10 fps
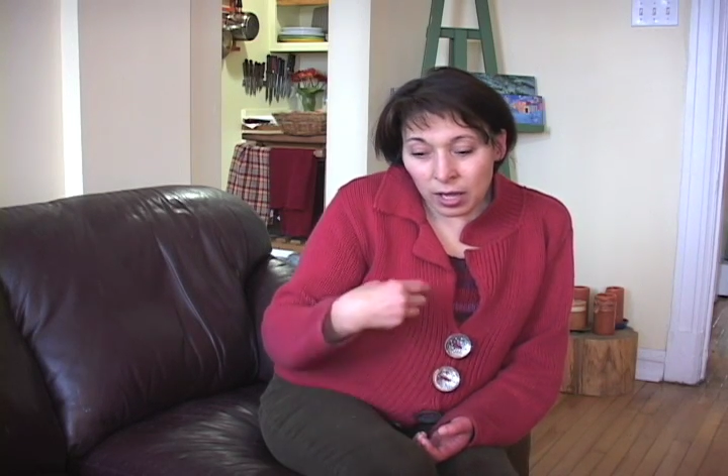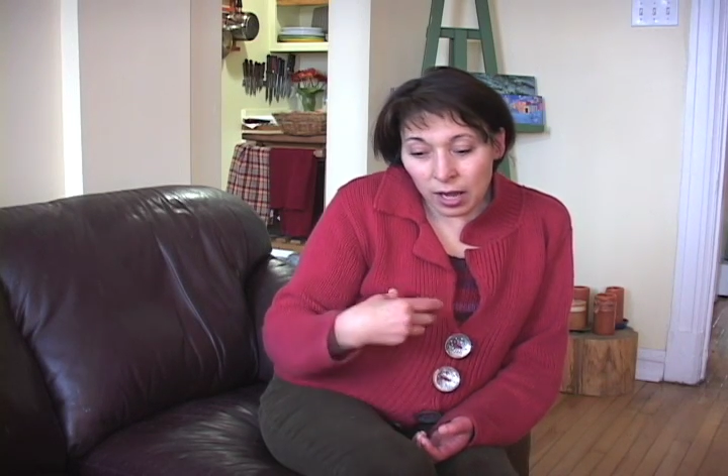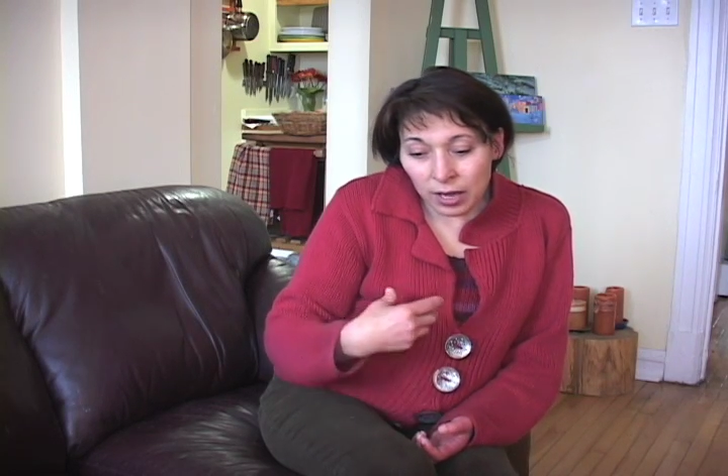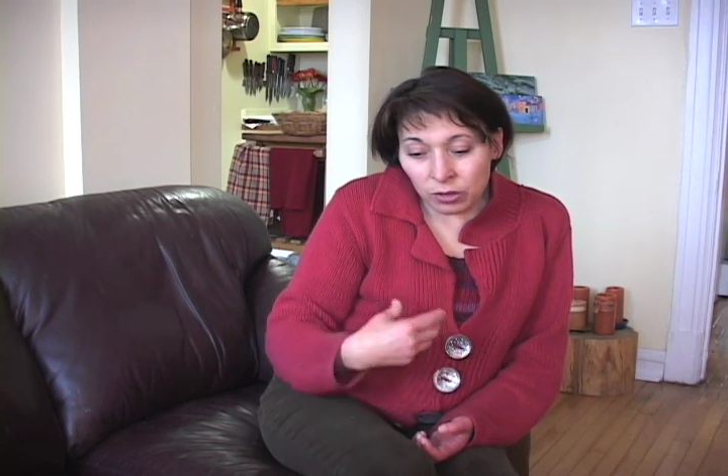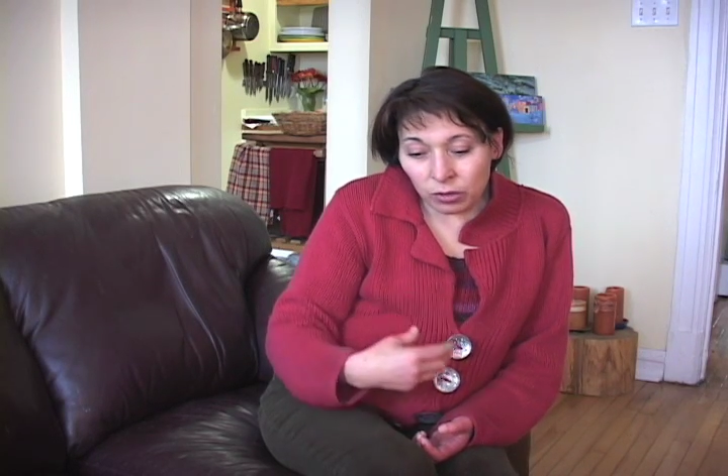
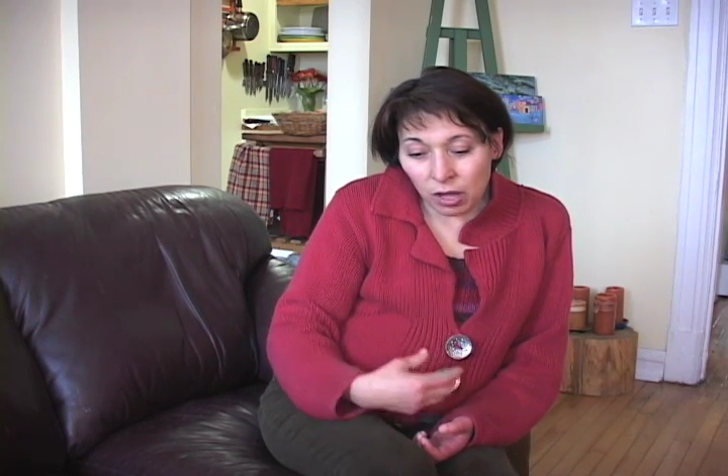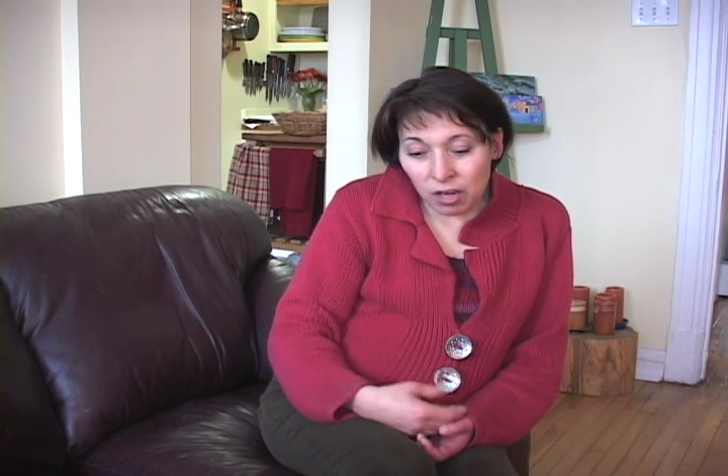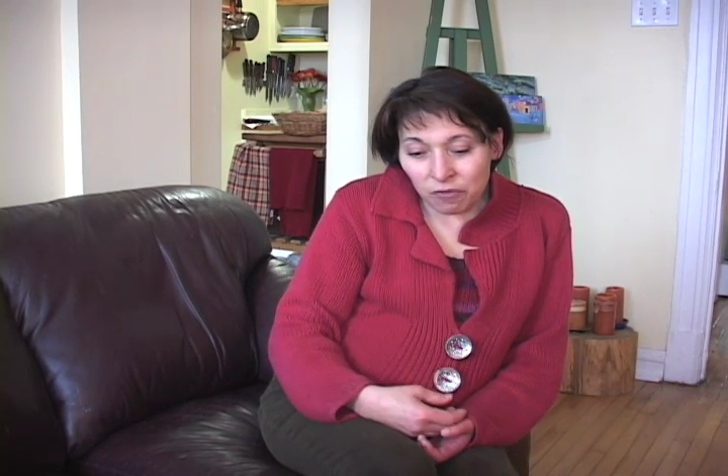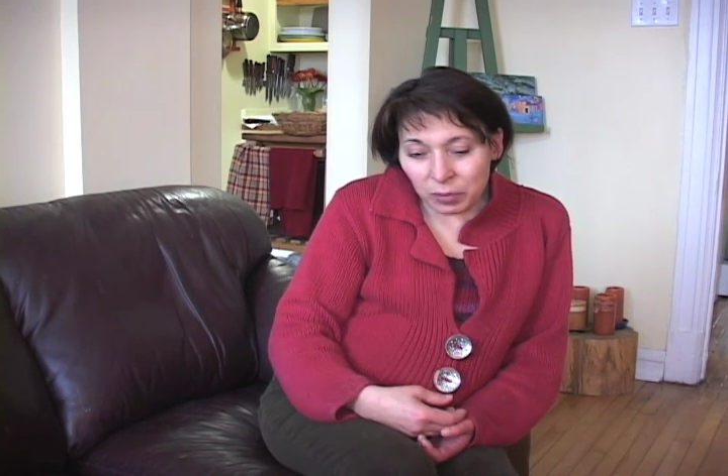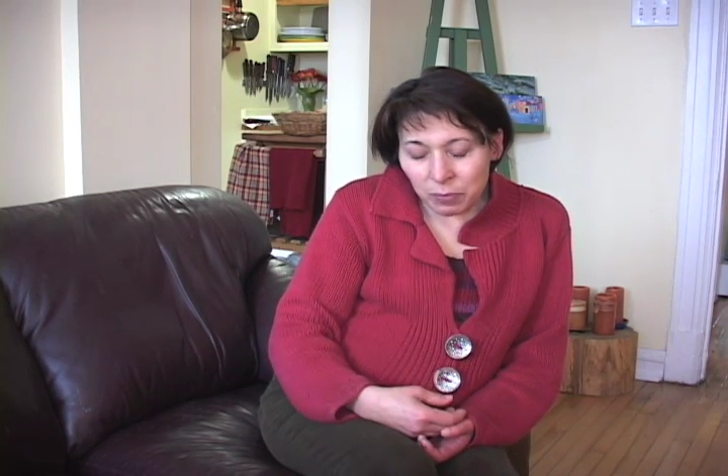I know a lot
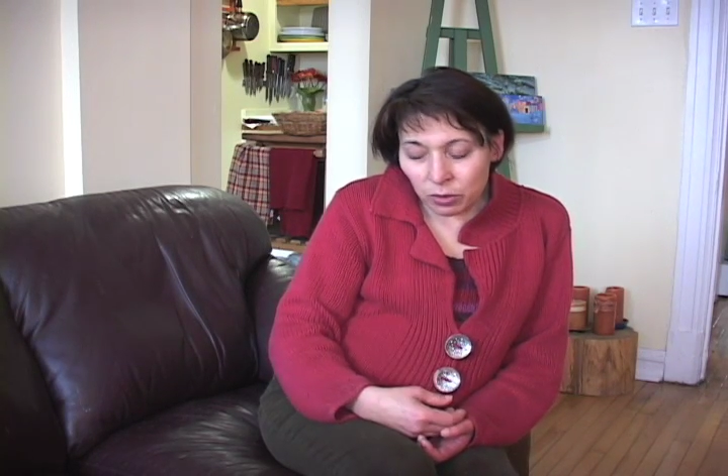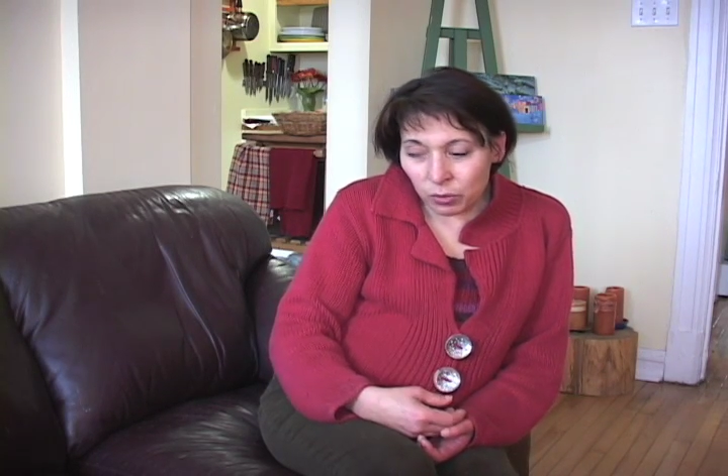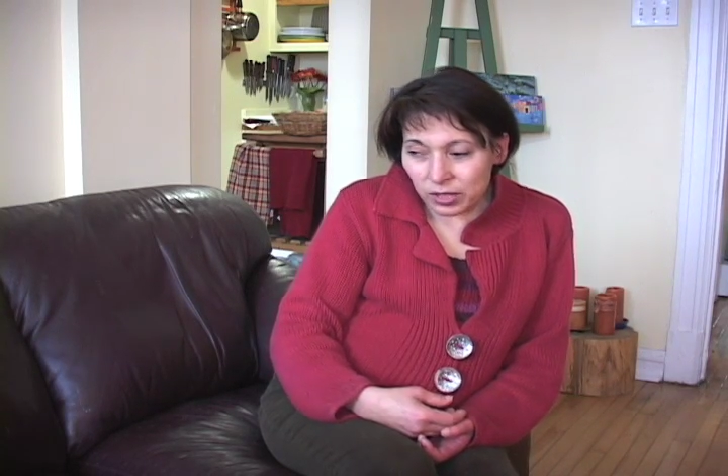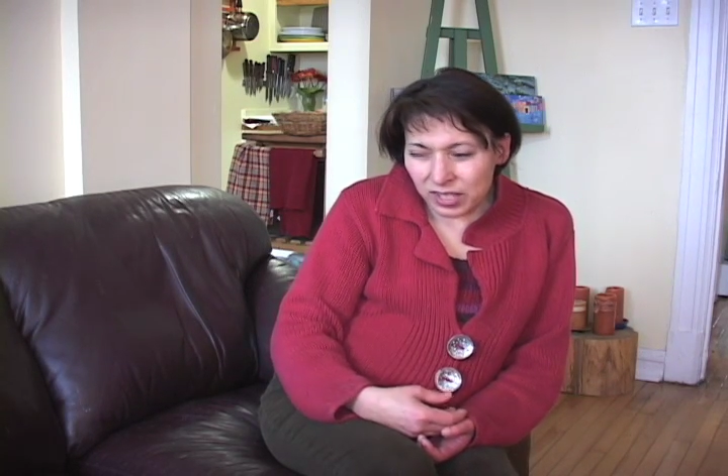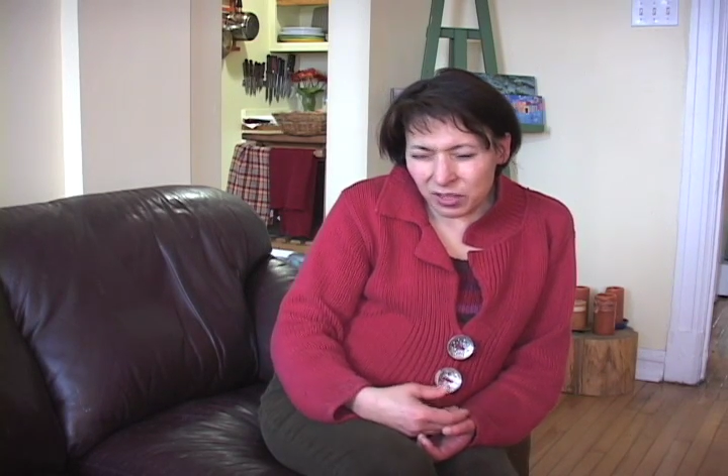of people
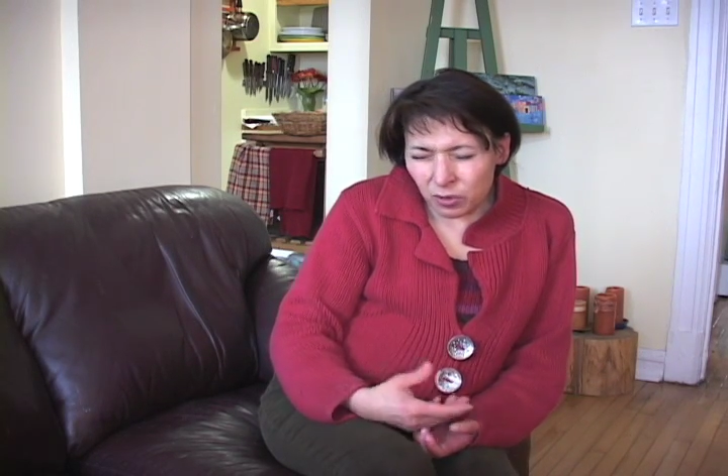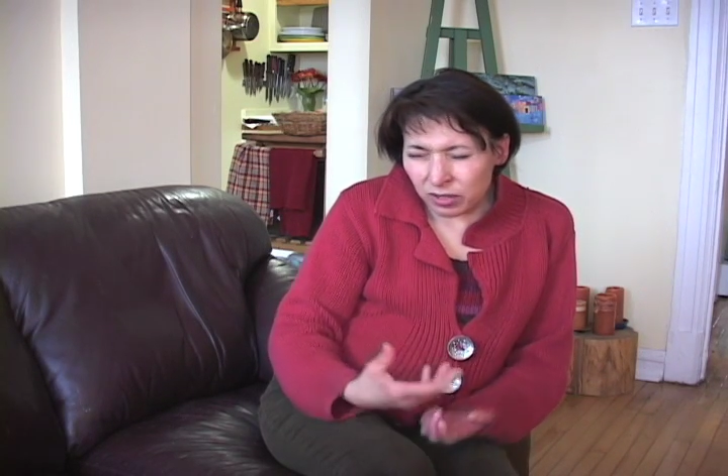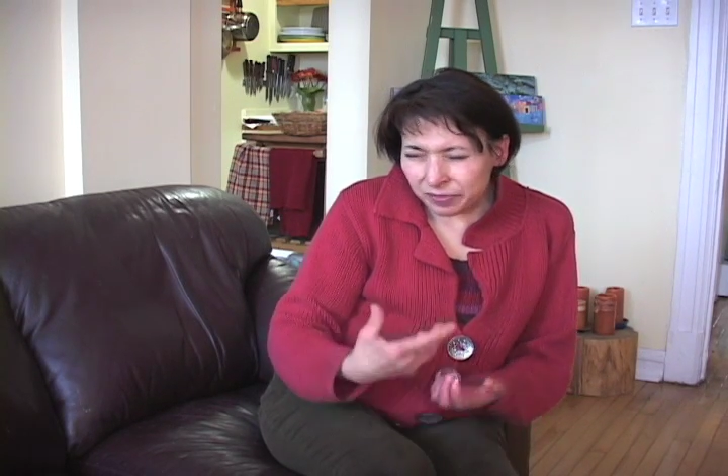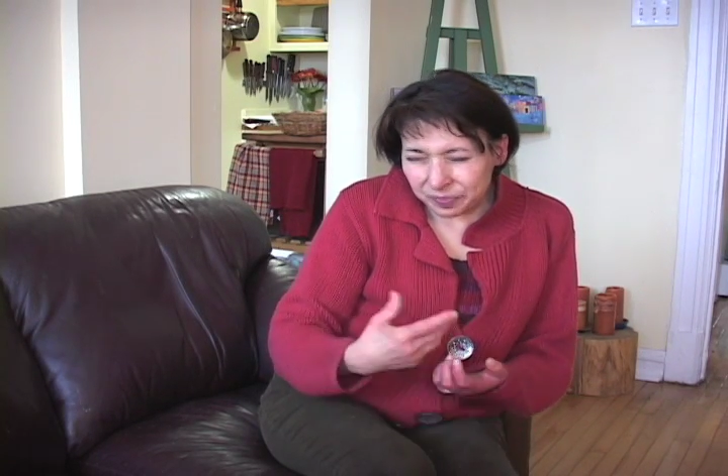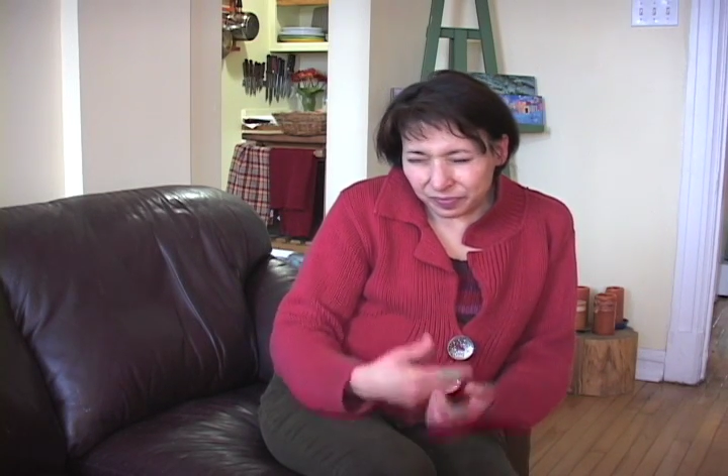will say, well,